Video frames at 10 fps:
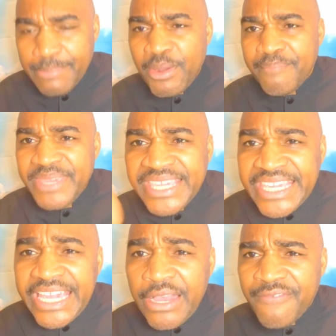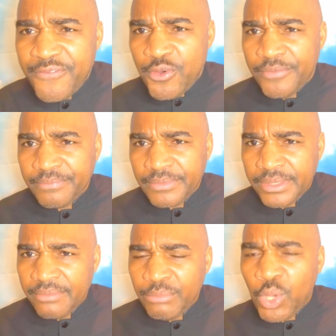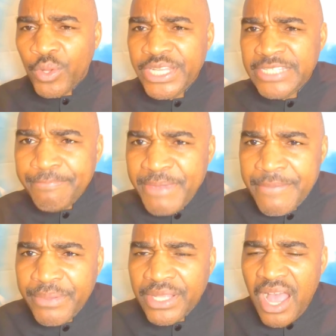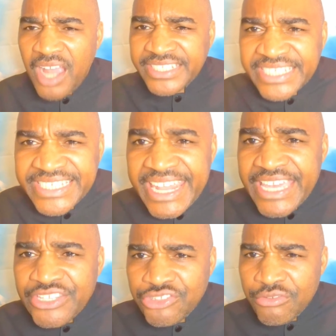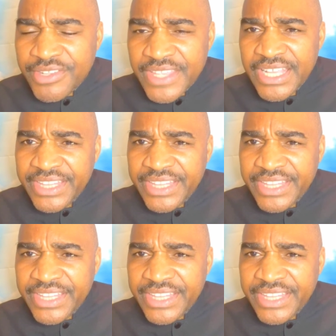But be careful because these people are dangerous.